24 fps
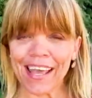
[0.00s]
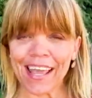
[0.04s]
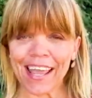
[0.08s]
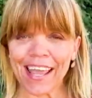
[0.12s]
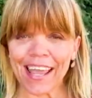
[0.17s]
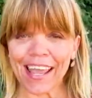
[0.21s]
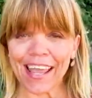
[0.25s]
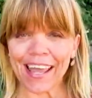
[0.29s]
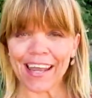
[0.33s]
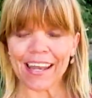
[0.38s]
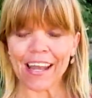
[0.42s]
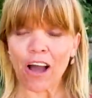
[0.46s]

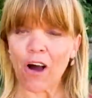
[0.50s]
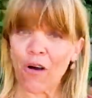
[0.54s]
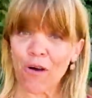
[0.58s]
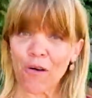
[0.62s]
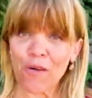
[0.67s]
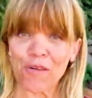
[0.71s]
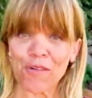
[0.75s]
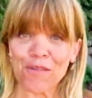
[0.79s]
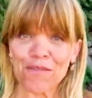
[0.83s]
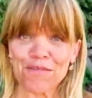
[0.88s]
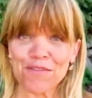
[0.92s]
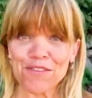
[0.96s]
And
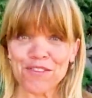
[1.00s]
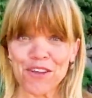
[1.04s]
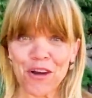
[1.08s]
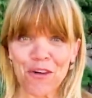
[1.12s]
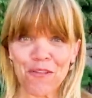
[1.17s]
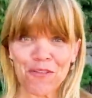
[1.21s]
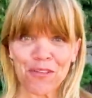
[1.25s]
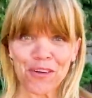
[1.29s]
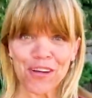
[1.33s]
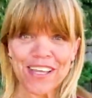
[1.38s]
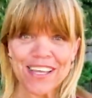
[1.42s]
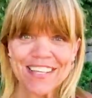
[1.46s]
oh,
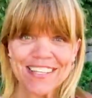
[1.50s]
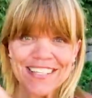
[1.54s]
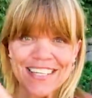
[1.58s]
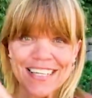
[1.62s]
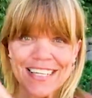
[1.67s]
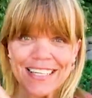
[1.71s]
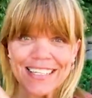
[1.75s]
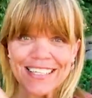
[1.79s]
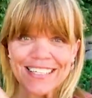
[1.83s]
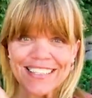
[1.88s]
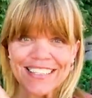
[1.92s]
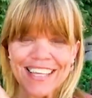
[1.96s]
don't forget to
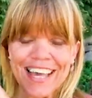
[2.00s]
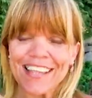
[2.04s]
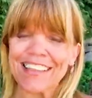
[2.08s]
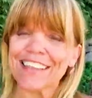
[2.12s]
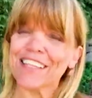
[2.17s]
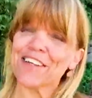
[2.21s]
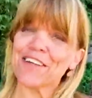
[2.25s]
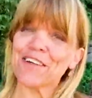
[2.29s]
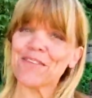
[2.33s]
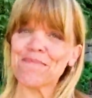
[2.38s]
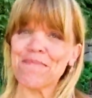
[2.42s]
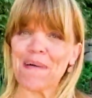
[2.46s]
click that
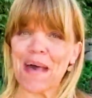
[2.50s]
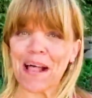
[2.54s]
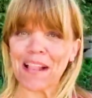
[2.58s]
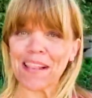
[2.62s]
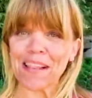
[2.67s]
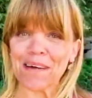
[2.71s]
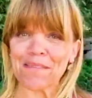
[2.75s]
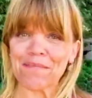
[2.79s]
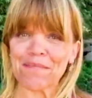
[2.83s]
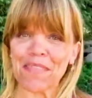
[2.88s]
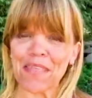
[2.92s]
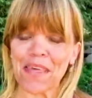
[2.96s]
little
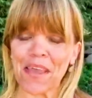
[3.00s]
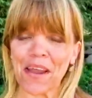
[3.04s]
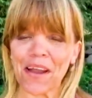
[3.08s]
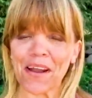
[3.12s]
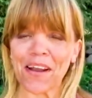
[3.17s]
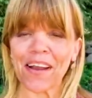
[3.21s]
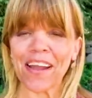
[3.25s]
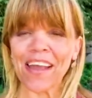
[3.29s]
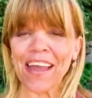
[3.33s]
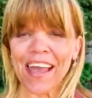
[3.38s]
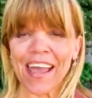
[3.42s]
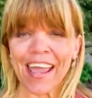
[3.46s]
bell up
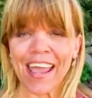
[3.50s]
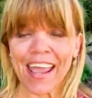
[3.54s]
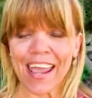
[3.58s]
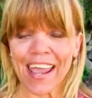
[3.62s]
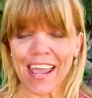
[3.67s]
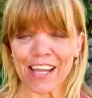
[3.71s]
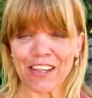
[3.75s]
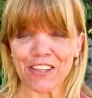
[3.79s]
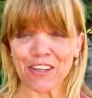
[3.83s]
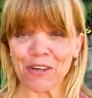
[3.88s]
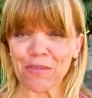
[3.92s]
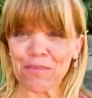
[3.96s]
there,
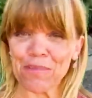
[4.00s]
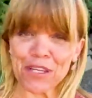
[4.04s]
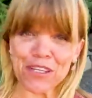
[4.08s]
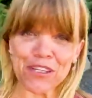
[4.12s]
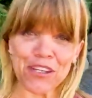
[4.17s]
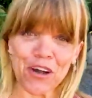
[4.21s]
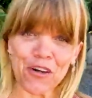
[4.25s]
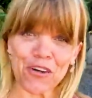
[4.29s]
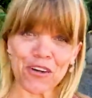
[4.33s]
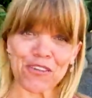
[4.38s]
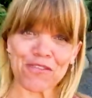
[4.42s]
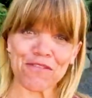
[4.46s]
and you'll be
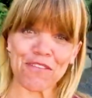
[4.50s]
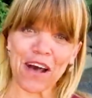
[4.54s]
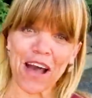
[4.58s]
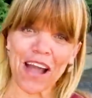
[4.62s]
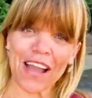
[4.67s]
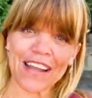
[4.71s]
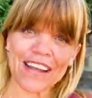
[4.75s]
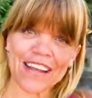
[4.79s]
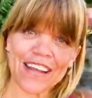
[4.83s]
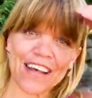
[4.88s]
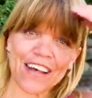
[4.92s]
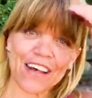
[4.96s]

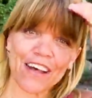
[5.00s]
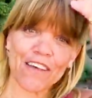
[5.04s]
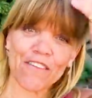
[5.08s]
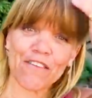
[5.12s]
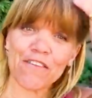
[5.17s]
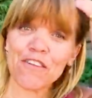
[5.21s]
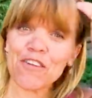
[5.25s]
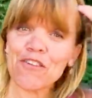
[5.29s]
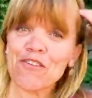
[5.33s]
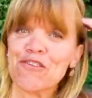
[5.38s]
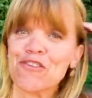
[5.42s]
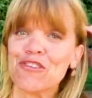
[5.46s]
notified of
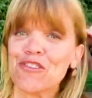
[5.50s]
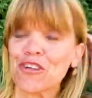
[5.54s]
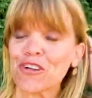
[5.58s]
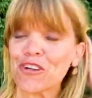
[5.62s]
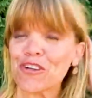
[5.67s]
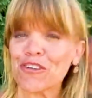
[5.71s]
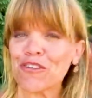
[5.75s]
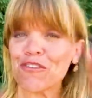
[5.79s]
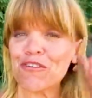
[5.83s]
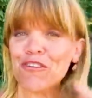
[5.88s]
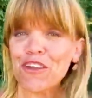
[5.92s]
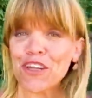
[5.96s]

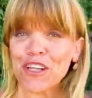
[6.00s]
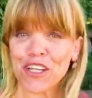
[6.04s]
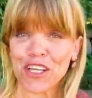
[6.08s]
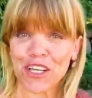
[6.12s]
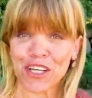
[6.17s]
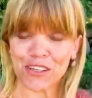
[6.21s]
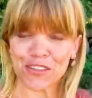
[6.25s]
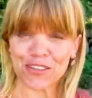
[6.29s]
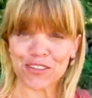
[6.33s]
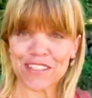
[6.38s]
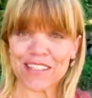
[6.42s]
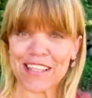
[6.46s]
future
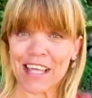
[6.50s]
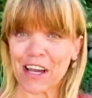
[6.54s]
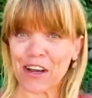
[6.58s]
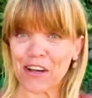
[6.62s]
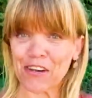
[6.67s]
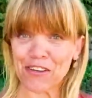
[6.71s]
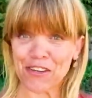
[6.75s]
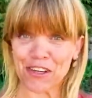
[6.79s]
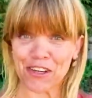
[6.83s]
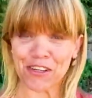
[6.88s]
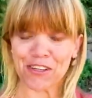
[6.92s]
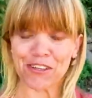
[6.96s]
videos that
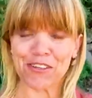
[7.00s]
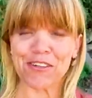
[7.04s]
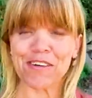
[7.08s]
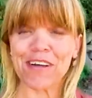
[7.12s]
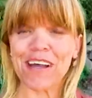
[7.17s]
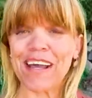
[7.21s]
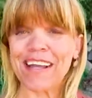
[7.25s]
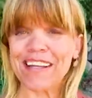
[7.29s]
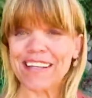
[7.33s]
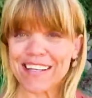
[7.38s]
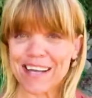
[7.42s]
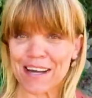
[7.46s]
are new
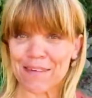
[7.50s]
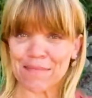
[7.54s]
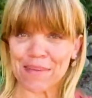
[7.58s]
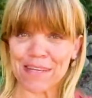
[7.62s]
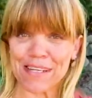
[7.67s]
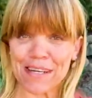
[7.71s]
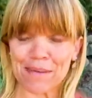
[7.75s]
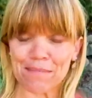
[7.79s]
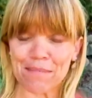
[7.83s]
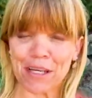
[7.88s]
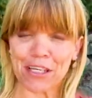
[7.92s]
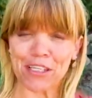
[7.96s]
and
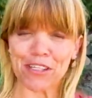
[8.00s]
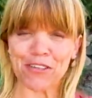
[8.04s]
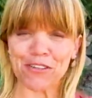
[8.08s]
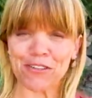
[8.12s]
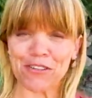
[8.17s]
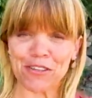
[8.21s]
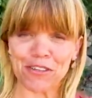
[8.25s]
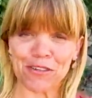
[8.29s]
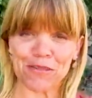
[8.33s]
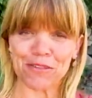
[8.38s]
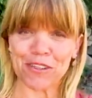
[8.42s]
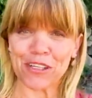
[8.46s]
coming on my
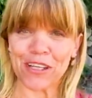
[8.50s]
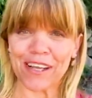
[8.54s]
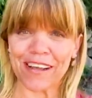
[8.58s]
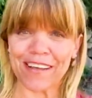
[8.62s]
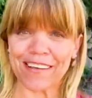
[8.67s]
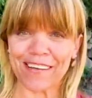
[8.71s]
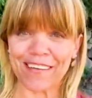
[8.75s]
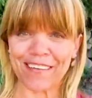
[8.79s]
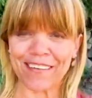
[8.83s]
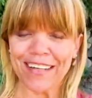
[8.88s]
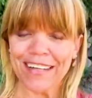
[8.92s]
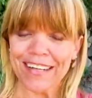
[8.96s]
YouTube
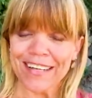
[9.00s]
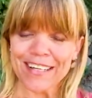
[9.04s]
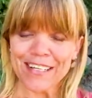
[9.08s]
channel.